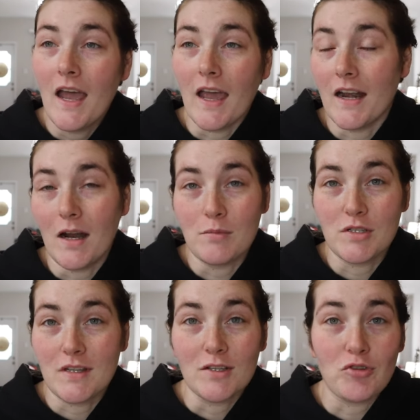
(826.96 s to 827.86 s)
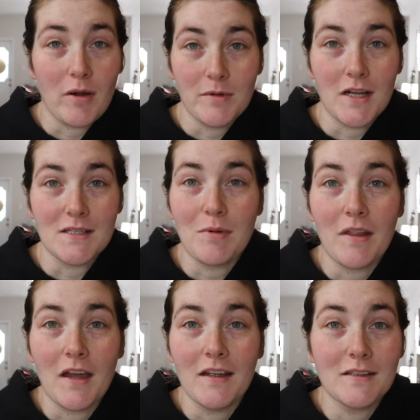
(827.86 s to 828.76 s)
and I'm just like traumatized by
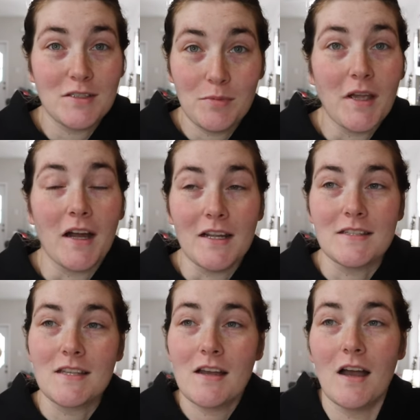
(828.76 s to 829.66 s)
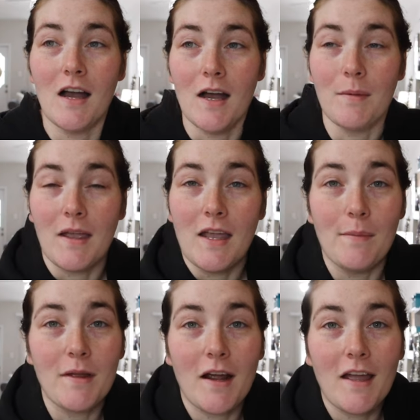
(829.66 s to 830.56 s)
that, to be honest. Um,
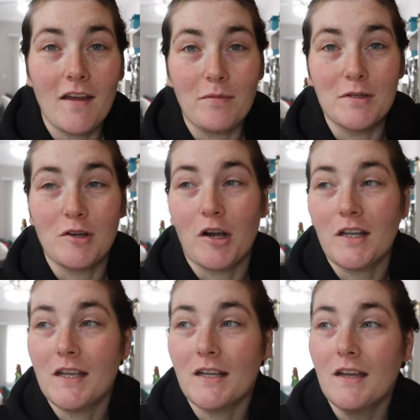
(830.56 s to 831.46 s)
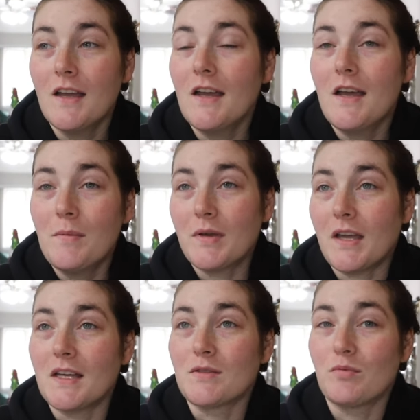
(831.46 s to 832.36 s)
him and I have been talking
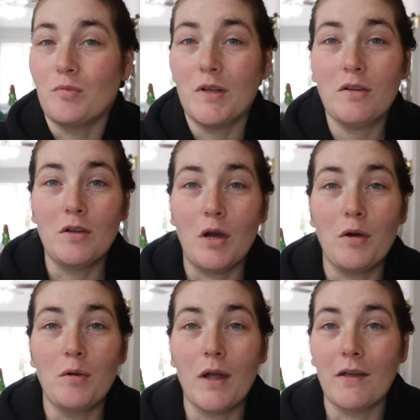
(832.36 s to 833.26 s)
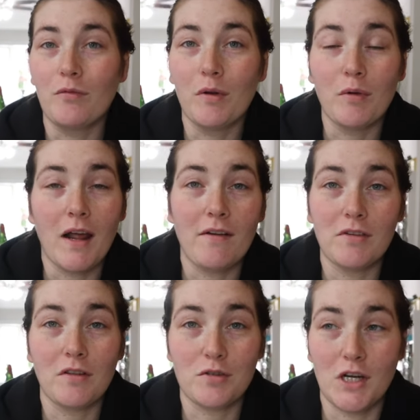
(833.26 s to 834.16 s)
because we don't know if we want to have
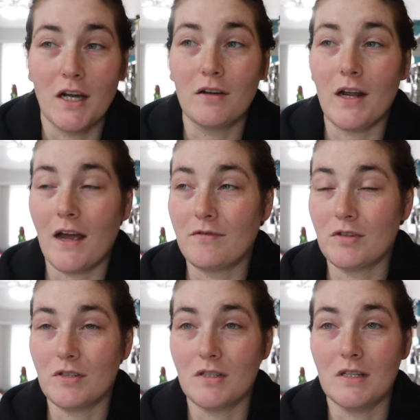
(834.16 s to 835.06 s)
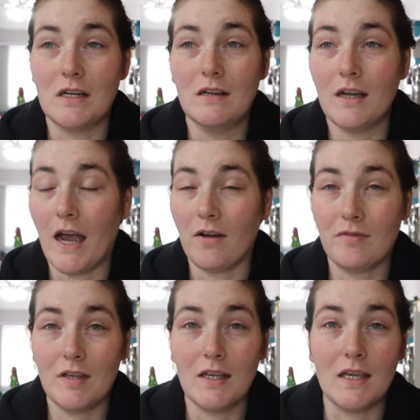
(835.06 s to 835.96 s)
another child after
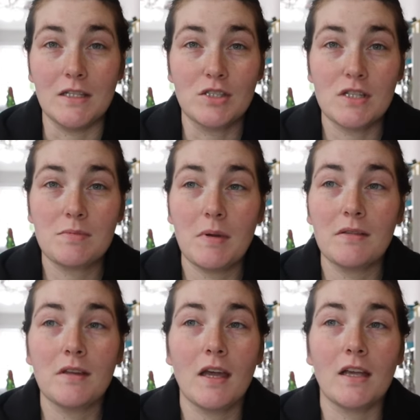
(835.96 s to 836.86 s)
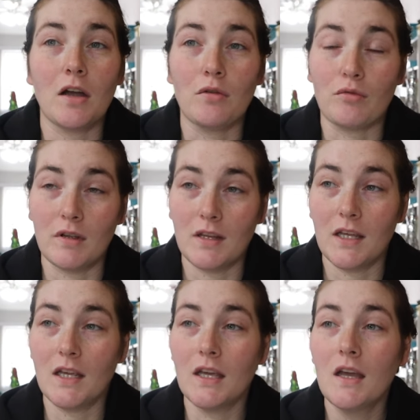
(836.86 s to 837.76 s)
Alfie. He's just been like a
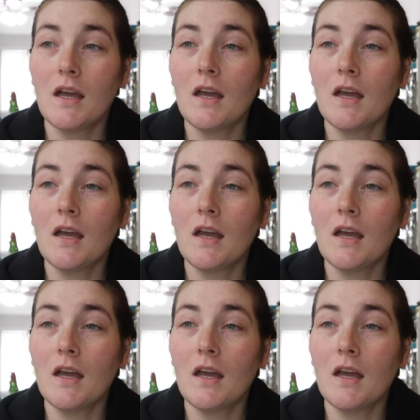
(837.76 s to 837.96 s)
really,